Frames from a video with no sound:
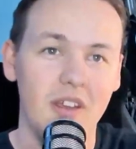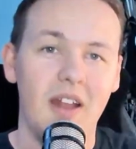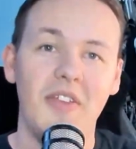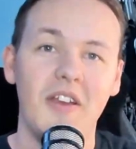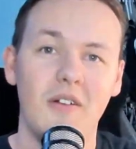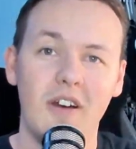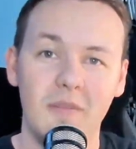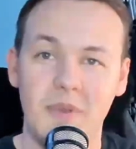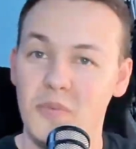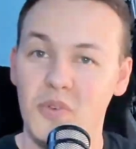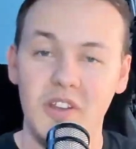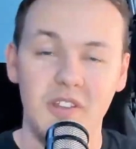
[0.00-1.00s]
I think a lot of
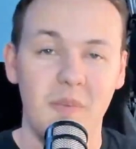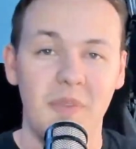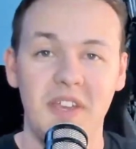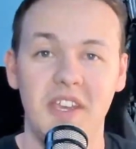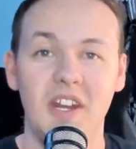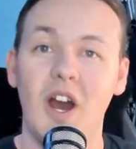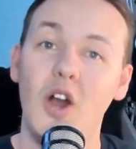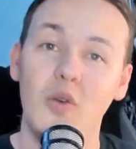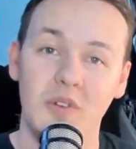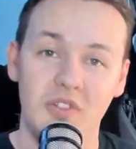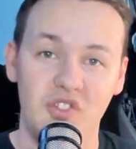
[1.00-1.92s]
people end up thinking Acqua di